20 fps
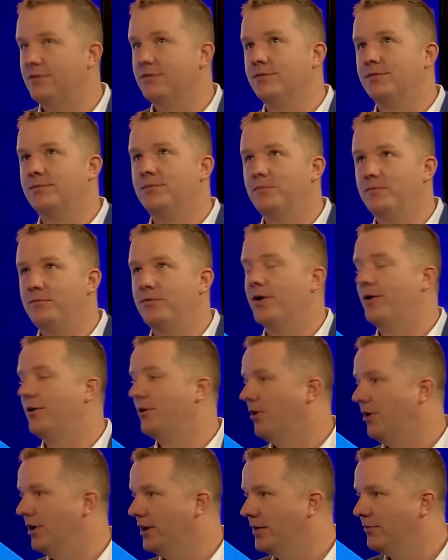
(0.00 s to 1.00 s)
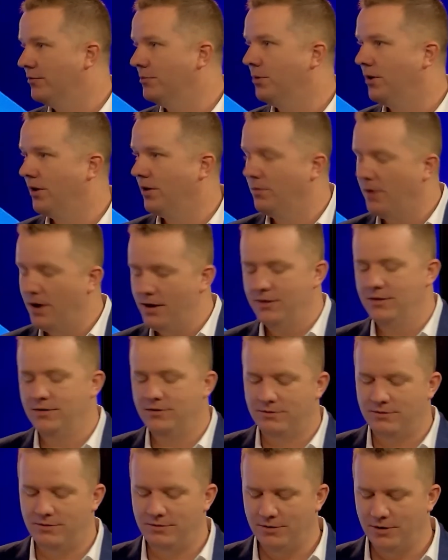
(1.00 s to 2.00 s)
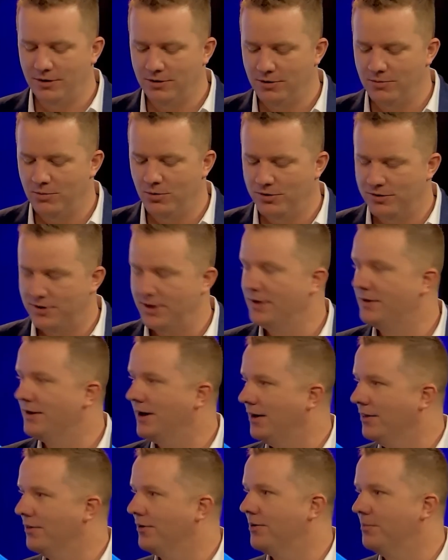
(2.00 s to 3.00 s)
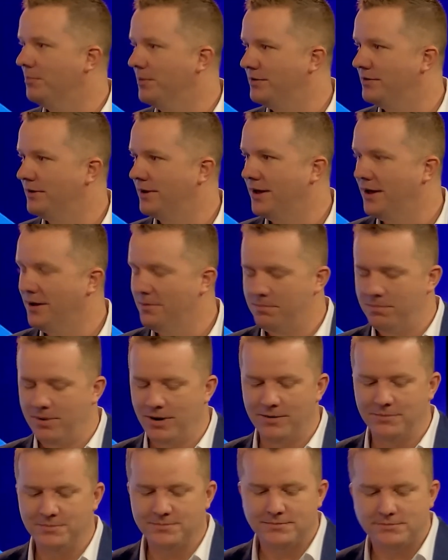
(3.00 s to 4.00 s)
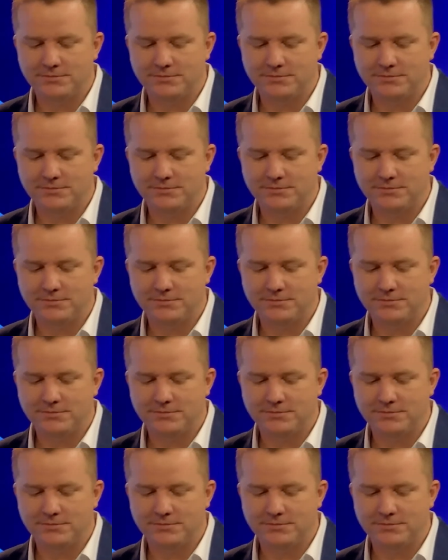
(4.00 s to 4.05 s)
this is very high level, by the way. There's a lot more detail that I'm missing out, but